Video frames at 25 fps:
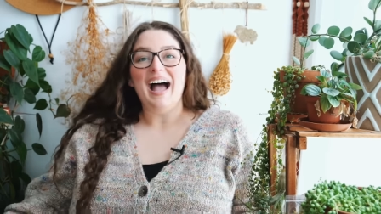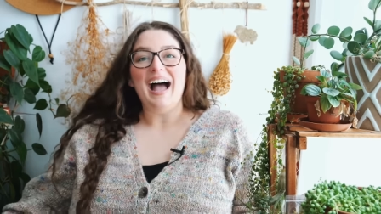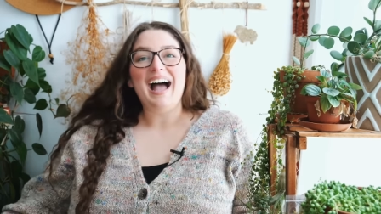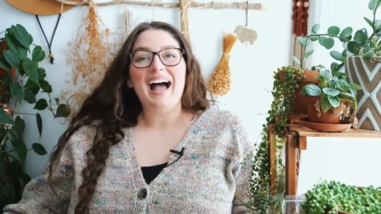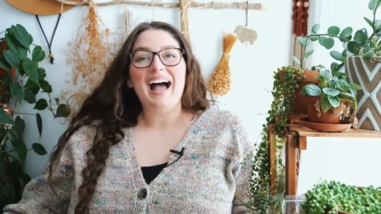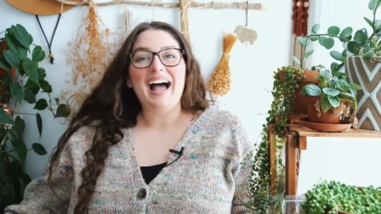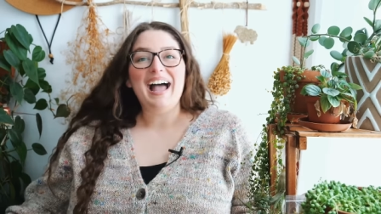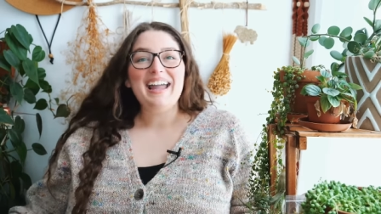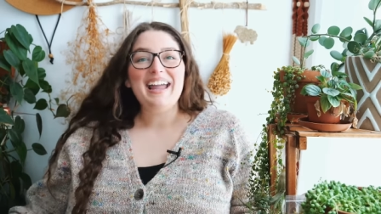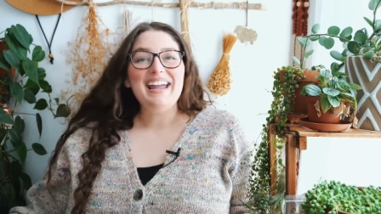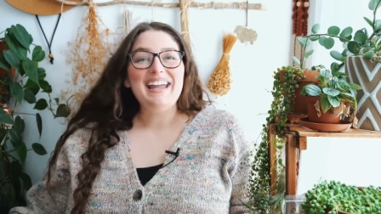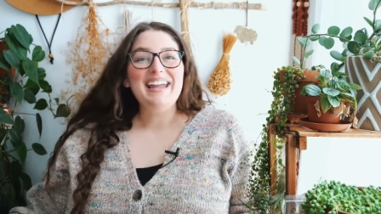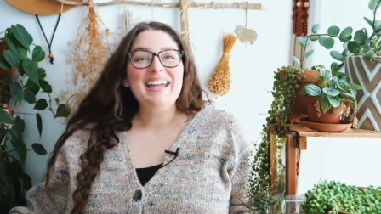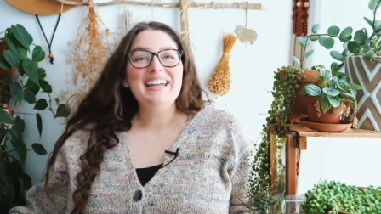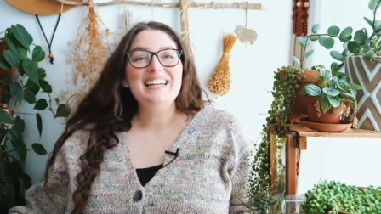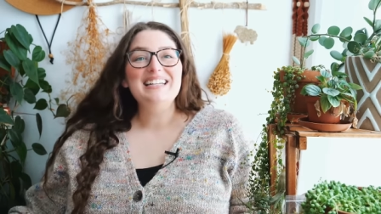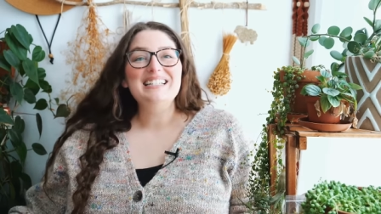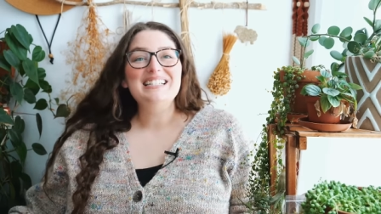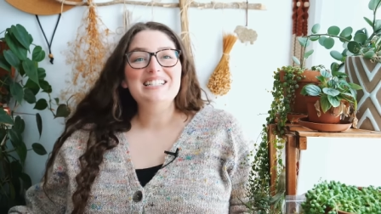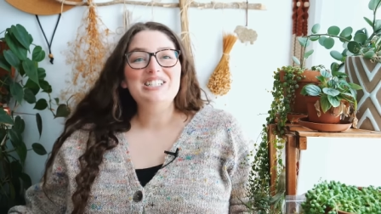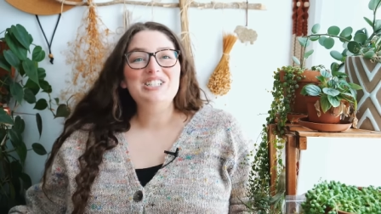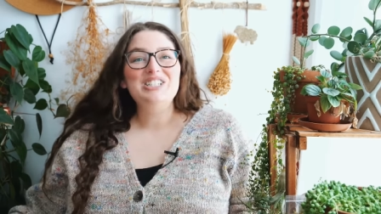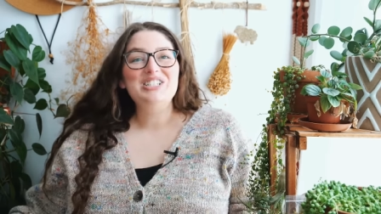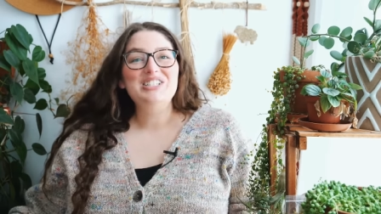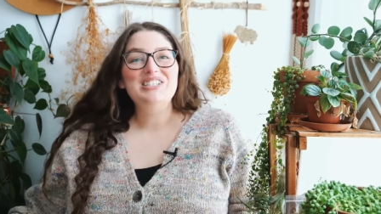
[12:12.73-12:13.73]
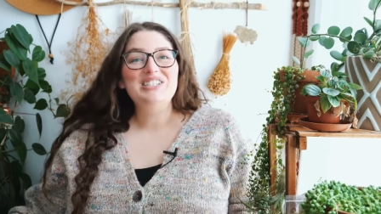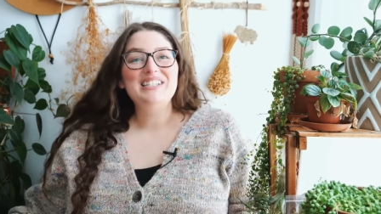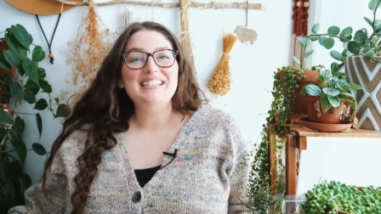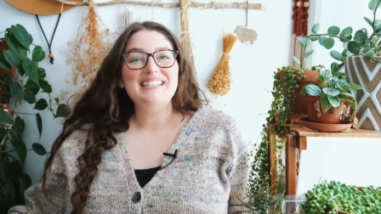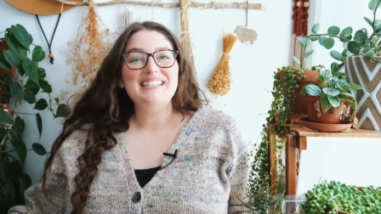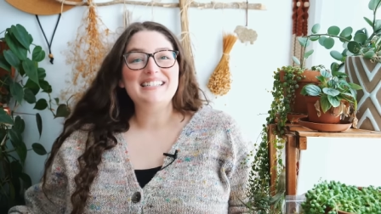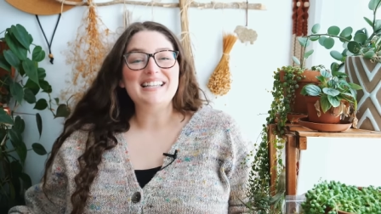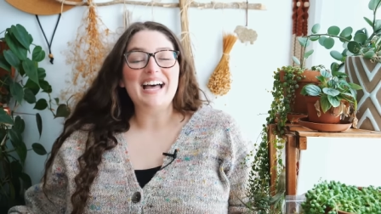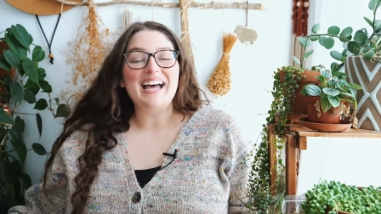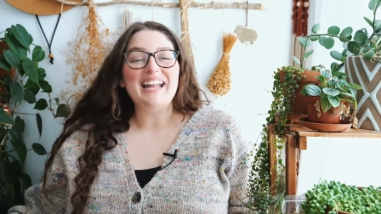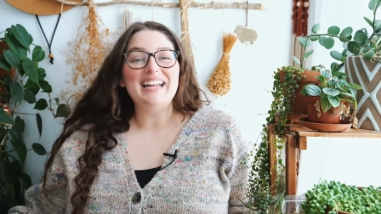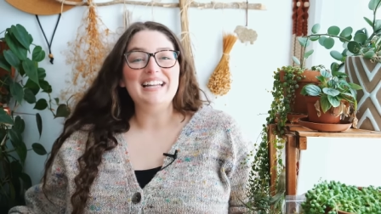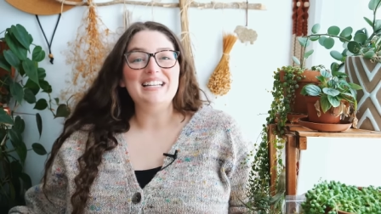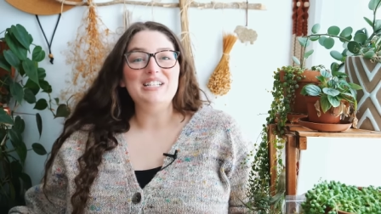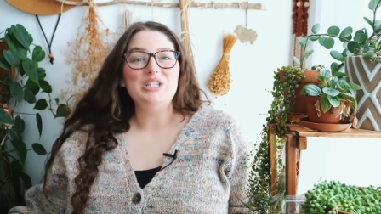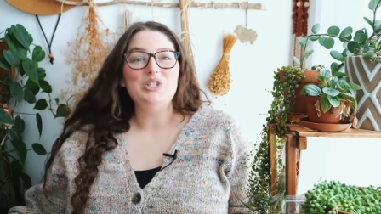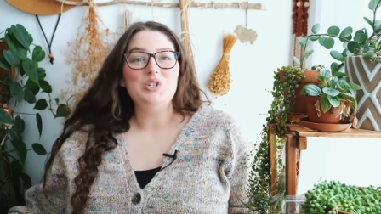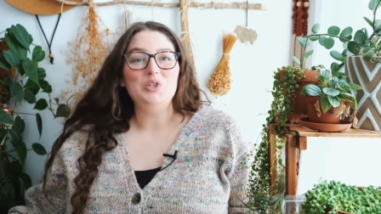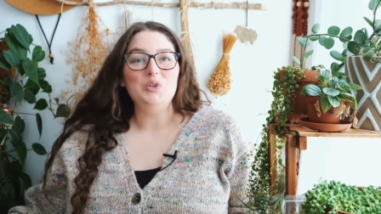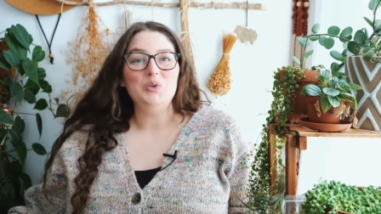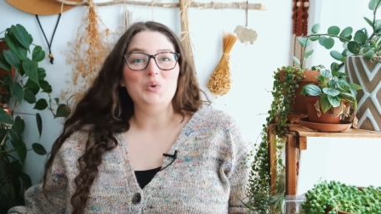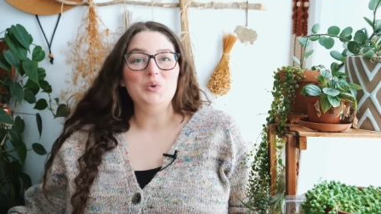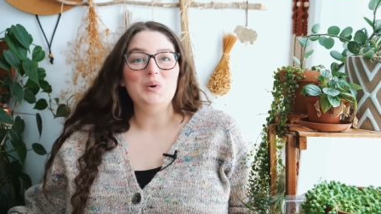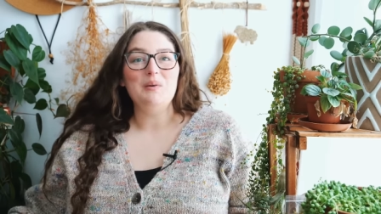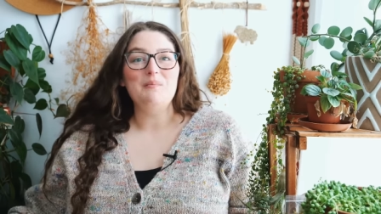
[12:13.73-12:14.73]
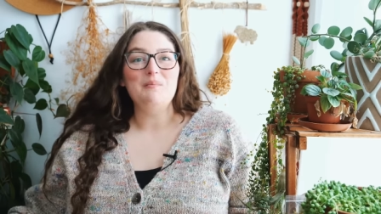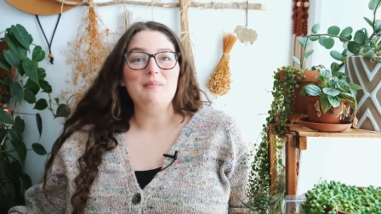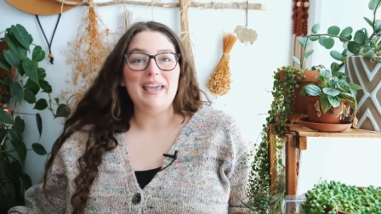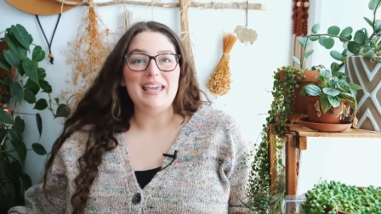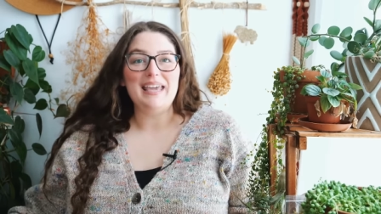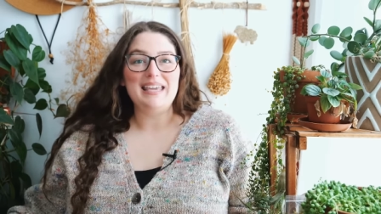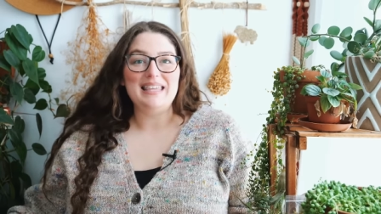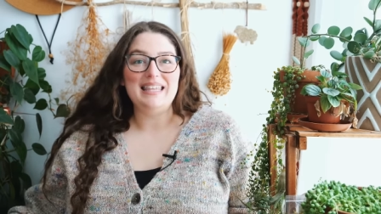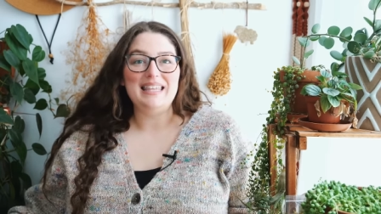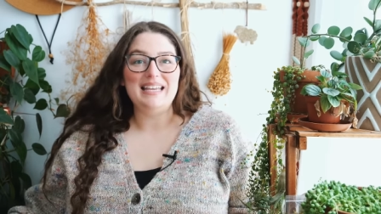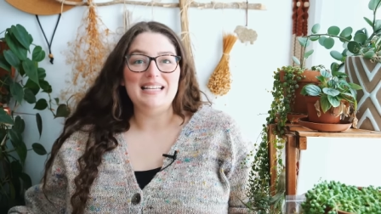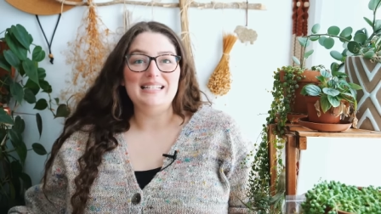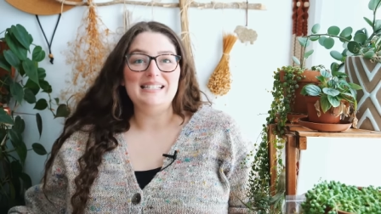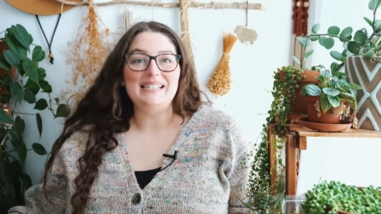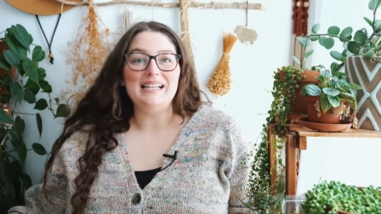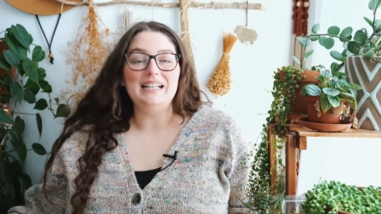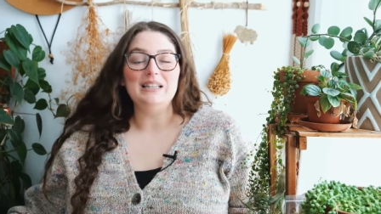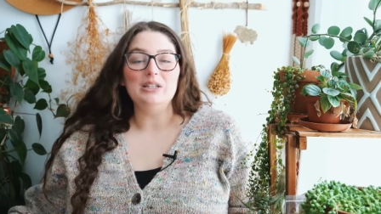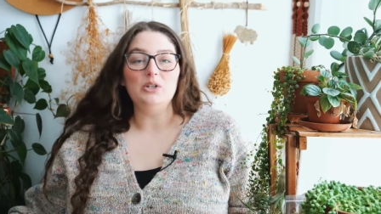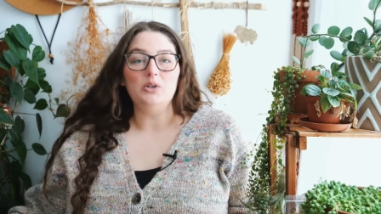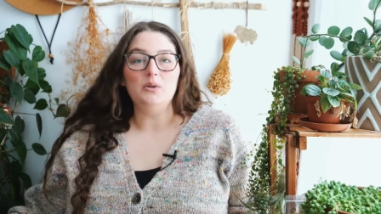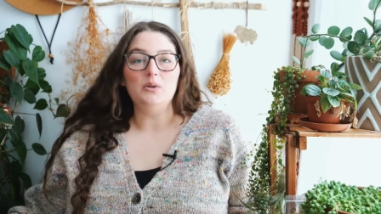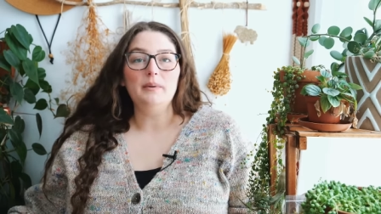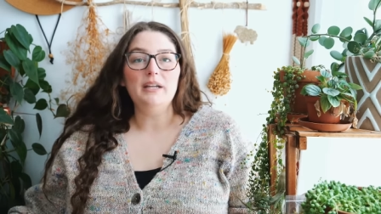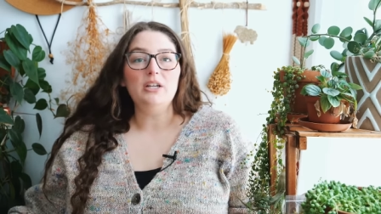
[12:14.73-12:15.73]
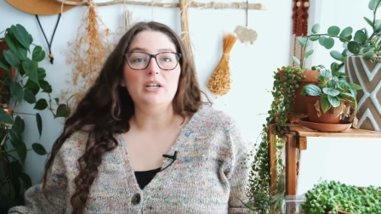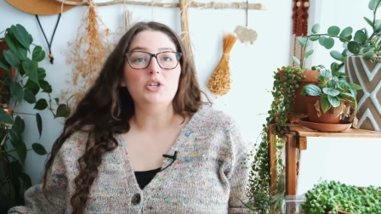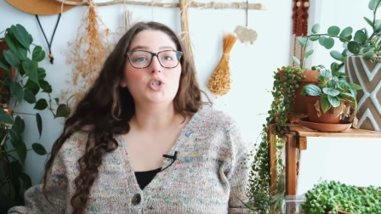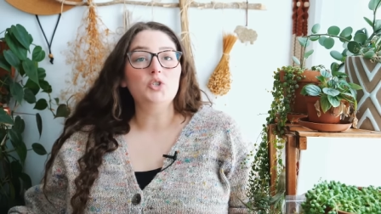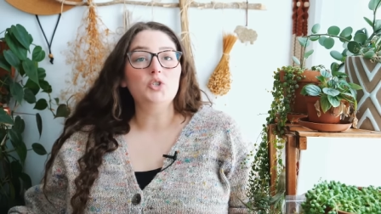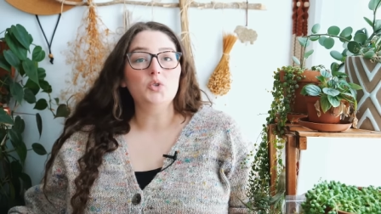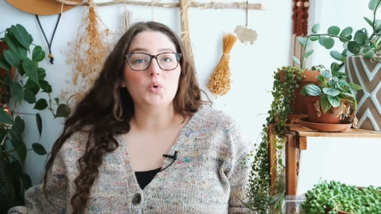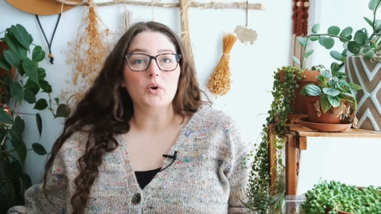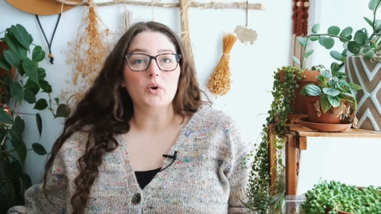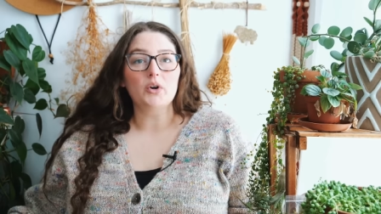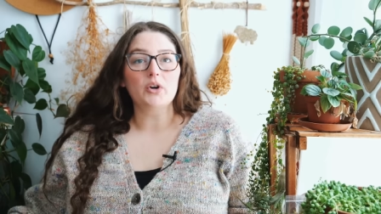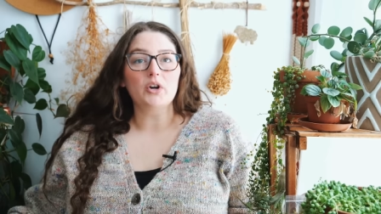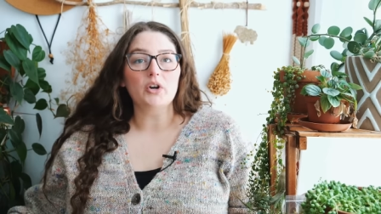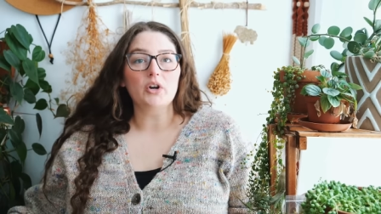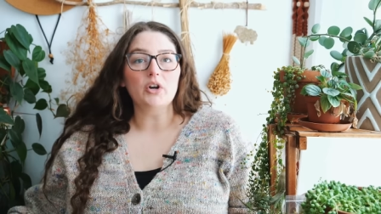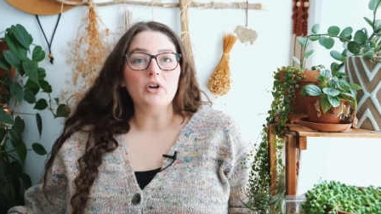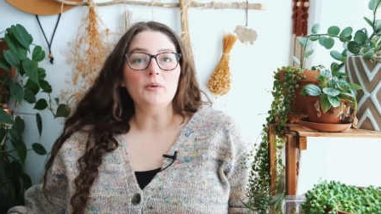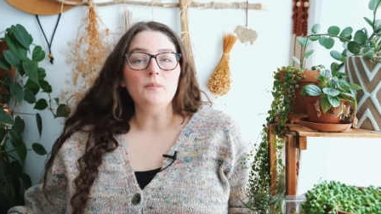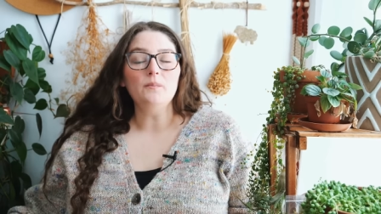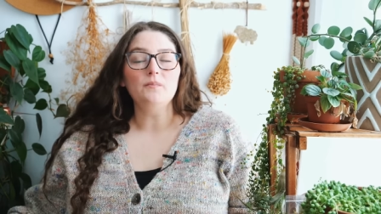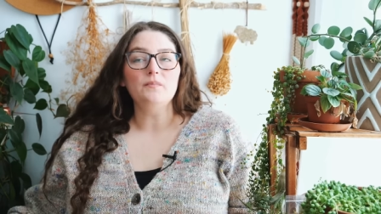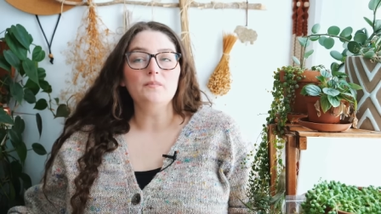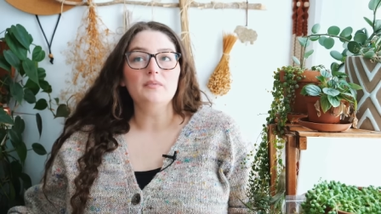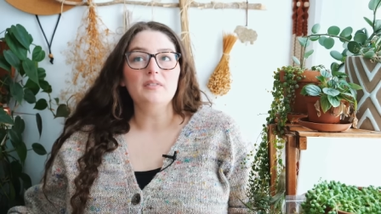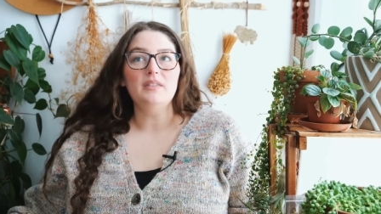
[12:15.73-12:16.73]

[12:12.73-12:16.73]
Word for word: I decided to make this a little bit shorter